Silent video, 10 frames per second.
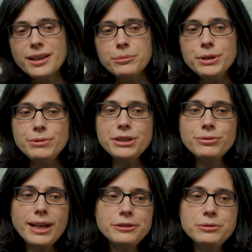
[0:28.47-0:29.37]
When we
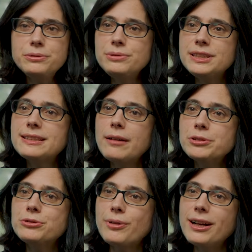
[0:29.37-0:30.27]
try to
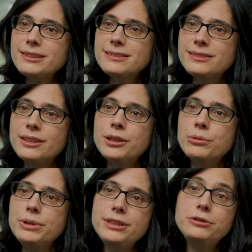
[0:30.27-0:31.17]
discover drugs,
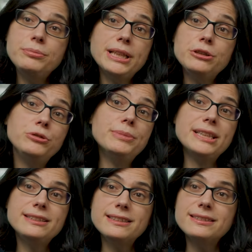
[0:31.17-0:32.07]
we need to make new
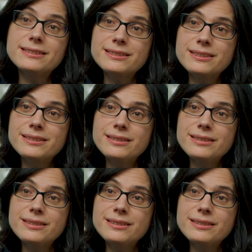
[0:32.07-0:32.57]
medicines.